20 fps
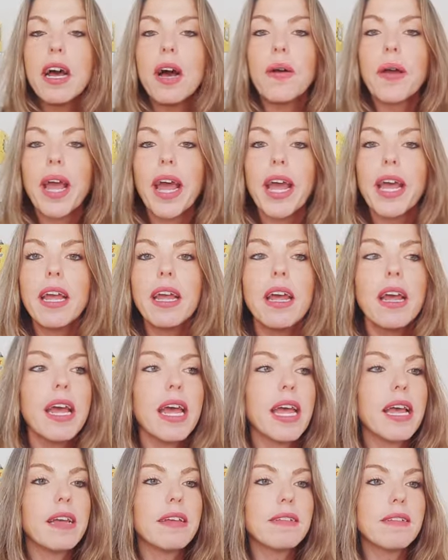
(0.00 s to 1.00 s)
okay,
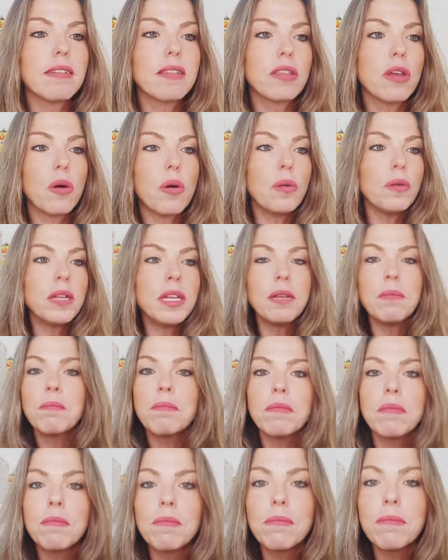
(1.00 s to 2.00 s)
is the only
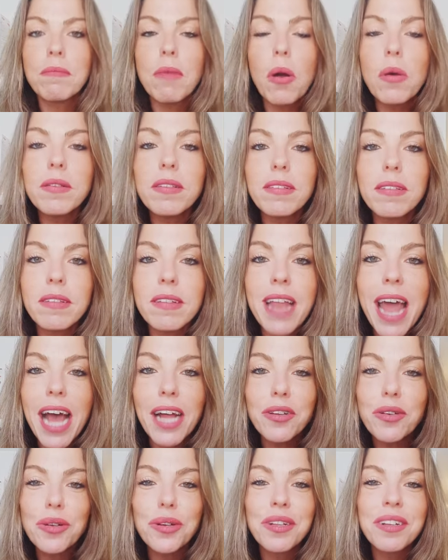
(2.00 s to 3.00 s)
most
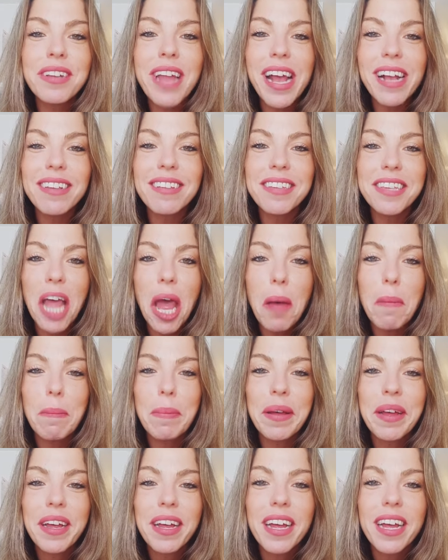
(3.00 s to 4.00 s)
natural next step.
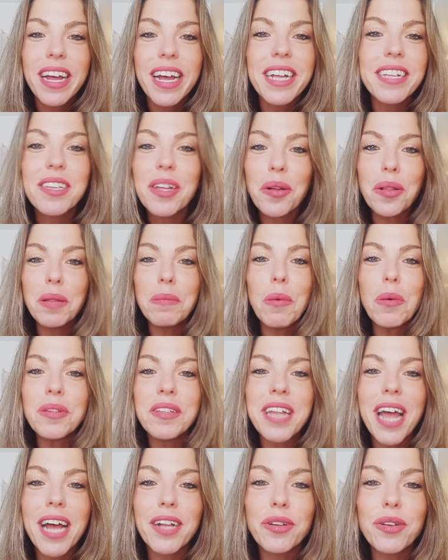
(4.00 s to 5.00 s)
It's the only most
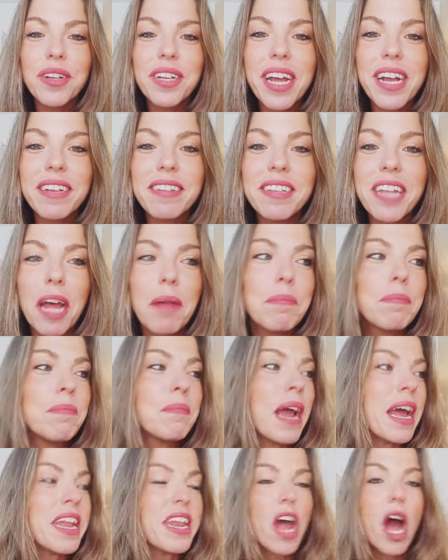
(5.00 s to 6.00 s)
natural next step
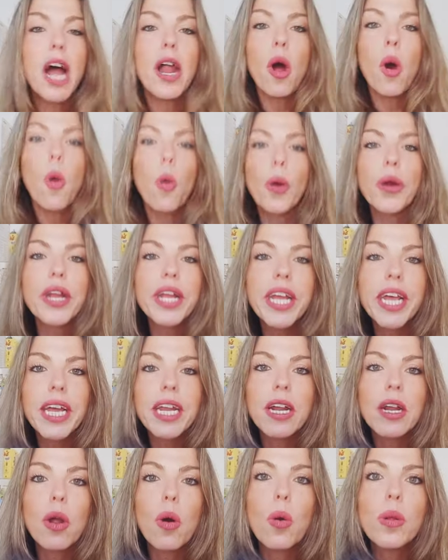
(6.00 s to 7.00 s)
and not hoarding it
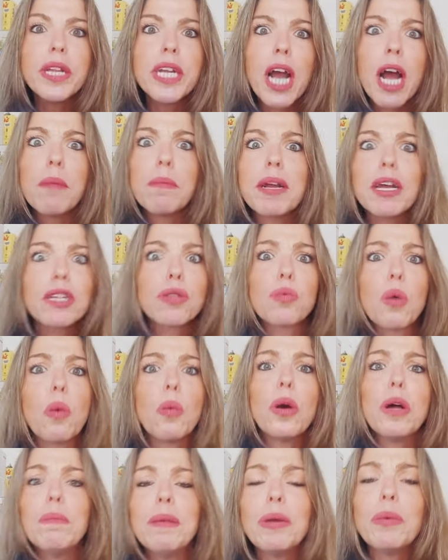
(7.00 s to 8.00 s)
and holding on because what
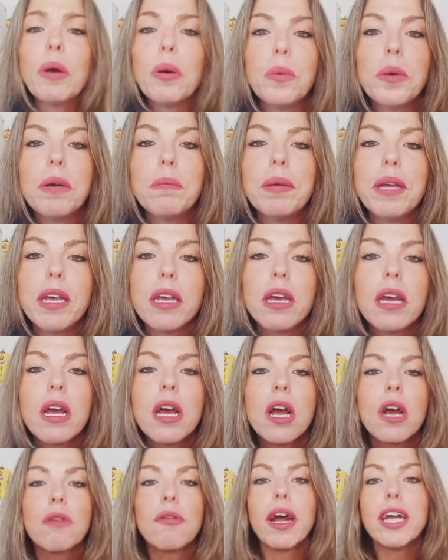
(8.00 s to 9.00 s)
will be, what will be,
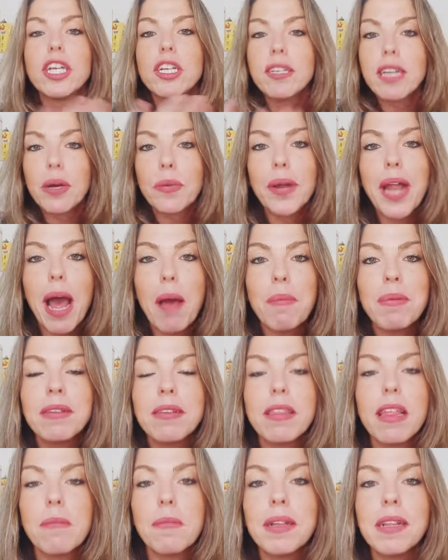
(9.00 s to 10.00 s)
right? Just like what happened to
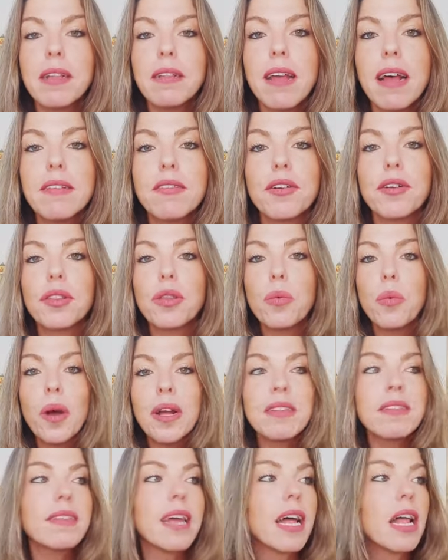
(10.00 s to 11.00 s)
them in the desert. The
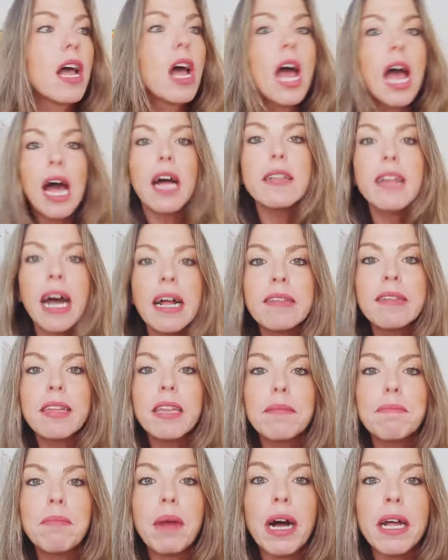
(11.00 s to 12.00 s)
ones that held on to
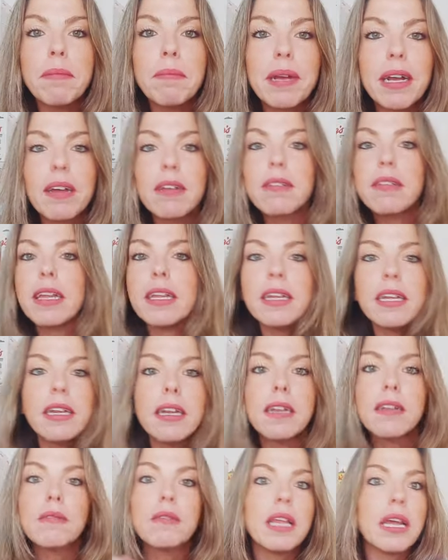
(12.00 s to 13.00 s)
the mun because they
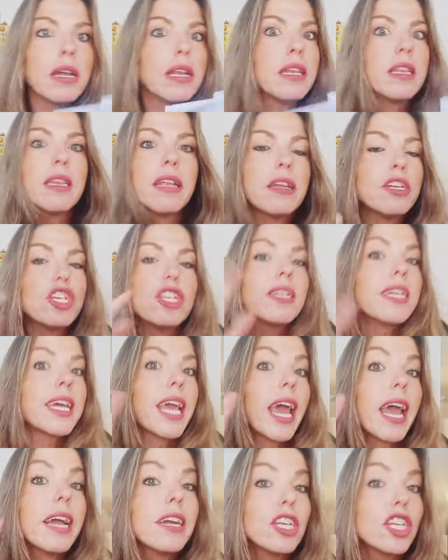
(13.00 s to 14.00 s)
needed, they just in
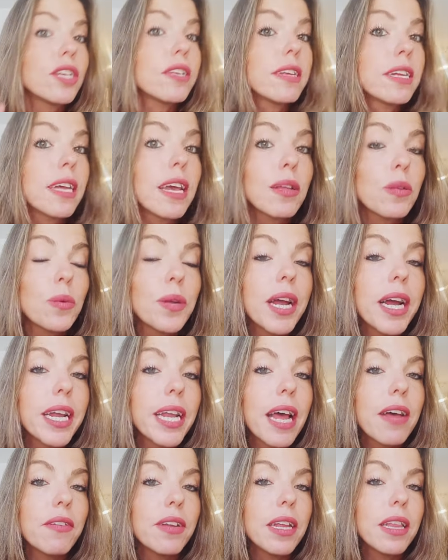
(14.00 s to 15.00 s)
case, just in case we're not going
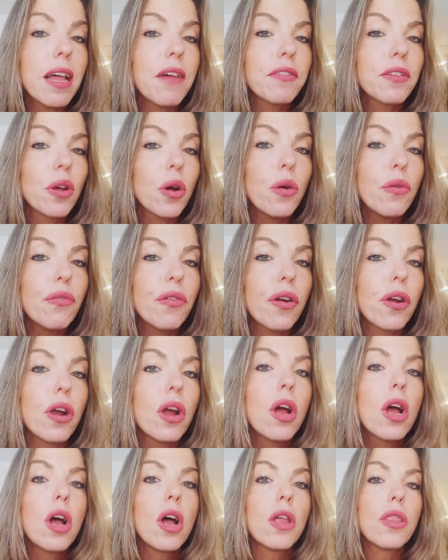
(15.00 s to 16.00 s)
to have any left
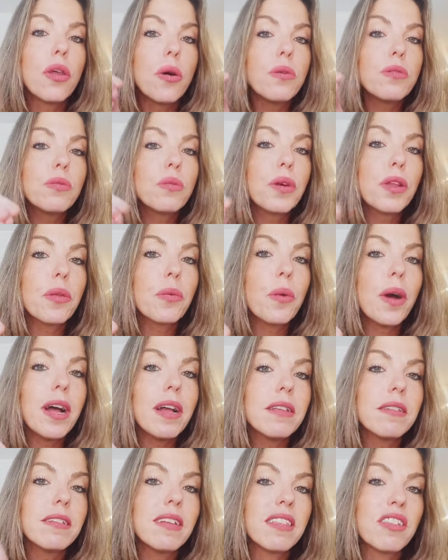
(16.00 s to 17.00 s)
over. Those were the
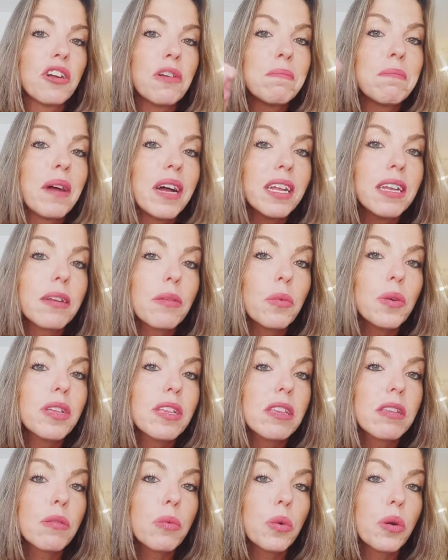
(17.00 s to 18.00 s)
ones that their mun
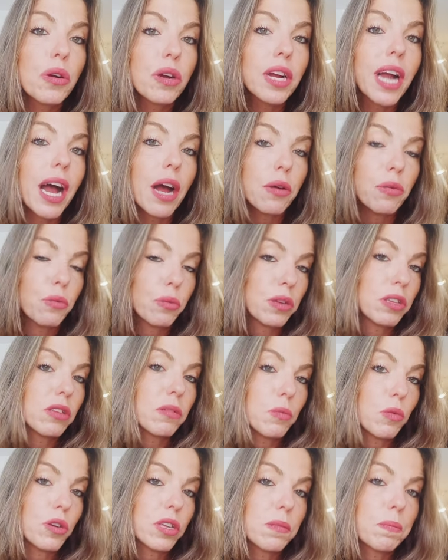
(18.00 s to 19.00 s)
was, were, got,
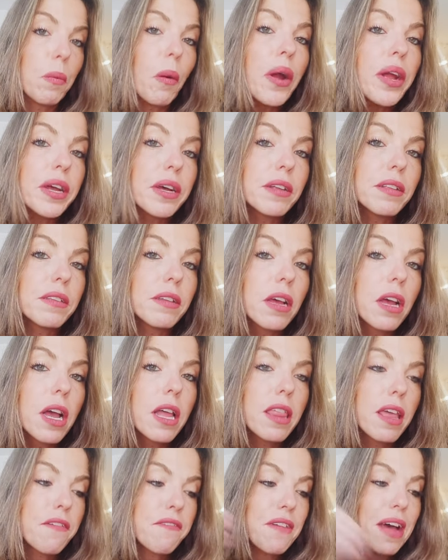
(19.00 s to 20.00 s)
was, were spoiled.
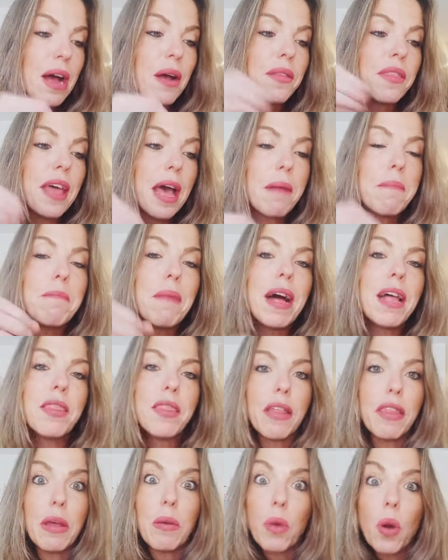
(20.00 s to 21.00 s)
They found that mun
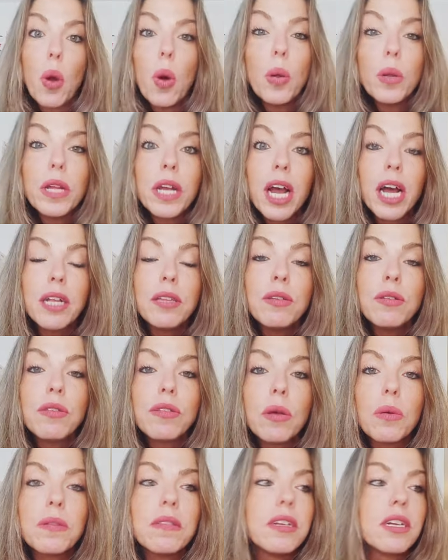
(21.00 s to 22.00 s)
that they were holding on to
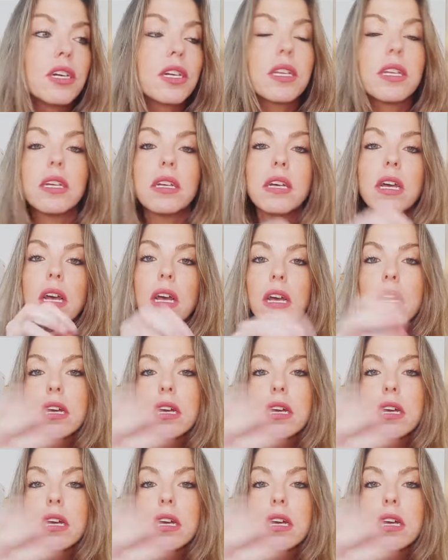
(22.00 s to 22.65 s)
so dearly